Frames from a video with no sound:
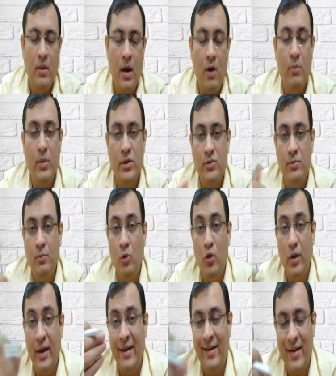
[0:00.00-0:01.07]
How much
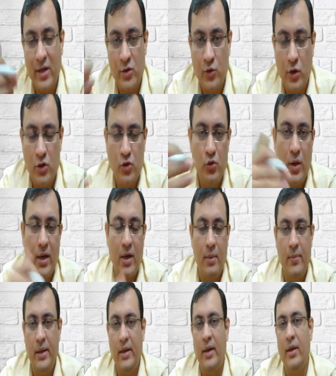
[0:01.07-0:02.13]
more interest cost you are
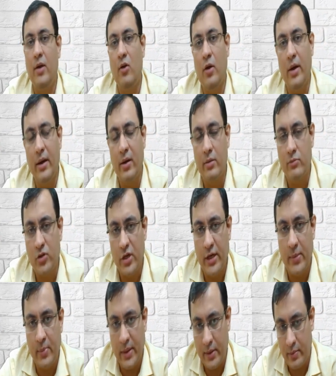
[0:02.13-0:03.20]
committing in your income
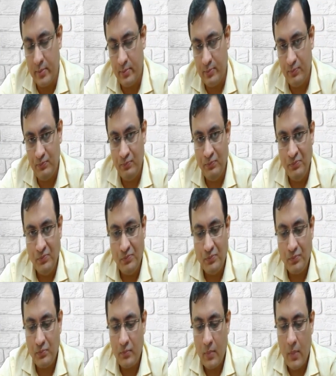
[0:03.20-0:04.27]
statement.
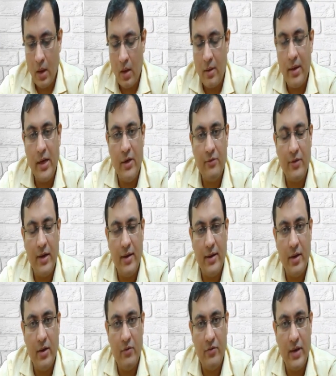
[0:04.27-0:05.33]
DFL,
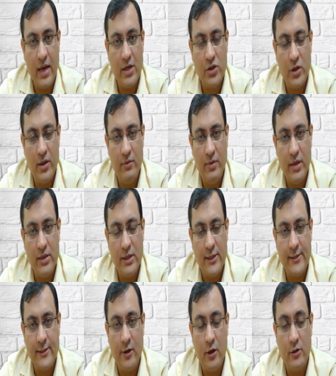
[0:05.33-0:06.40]
degree of financial leverage,
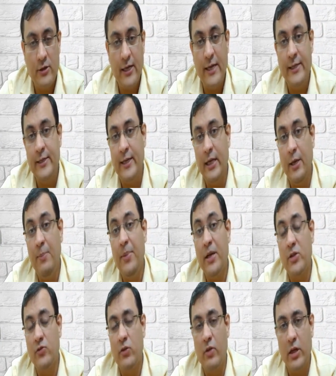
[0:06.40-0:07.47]
is your change in
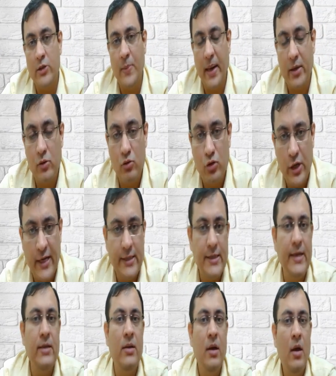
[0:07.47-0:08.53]
EPS with respect to change
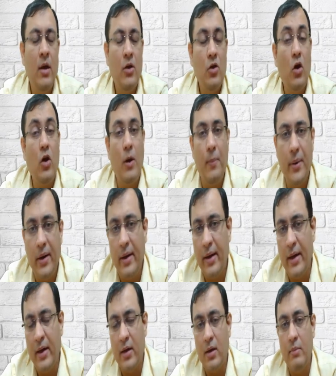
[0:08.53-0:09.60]
in your operating
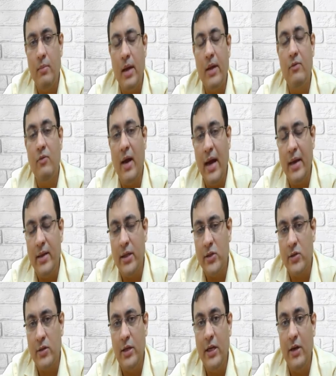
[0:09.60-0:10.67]
income. And why
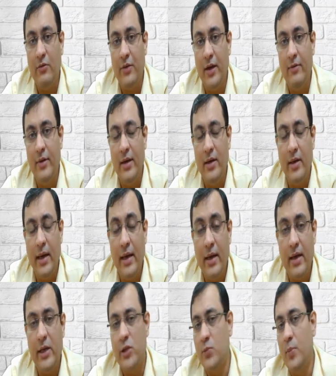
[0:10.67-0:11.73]
this DFL will
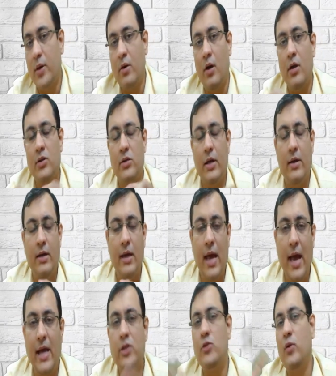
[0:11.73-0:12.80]
increase? Because
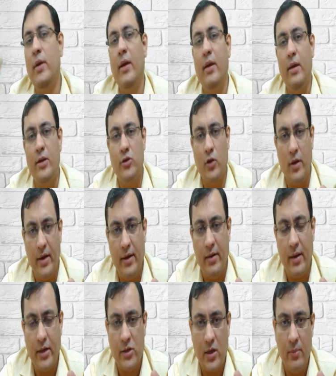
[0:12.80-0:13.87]
as you increase your
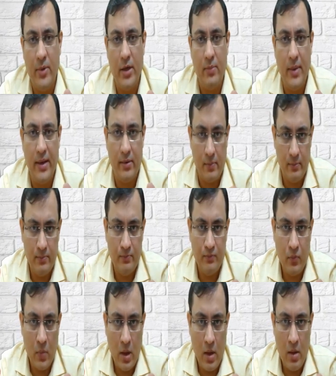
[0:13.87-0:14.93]
interest commitment,
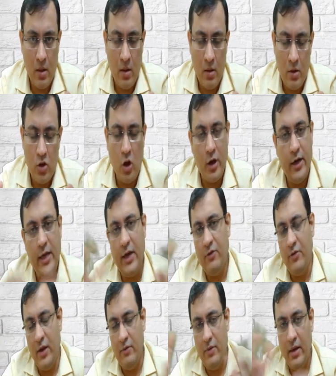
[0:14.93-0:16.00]
your
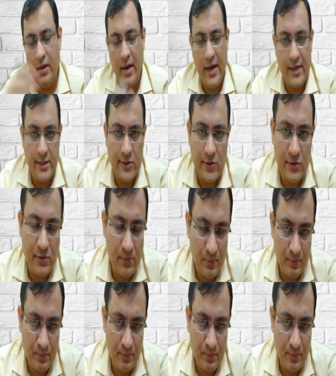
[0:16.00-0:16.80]
DFL will rise.